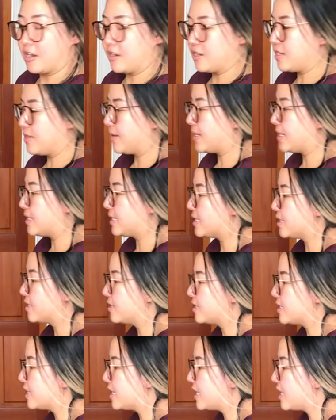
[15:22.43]
you can
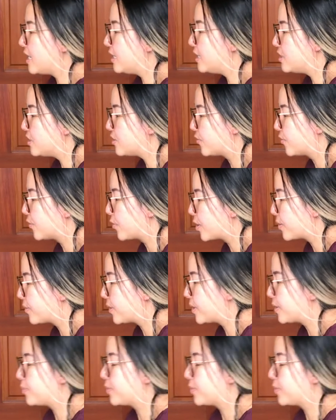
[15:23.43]
start to hinge forward,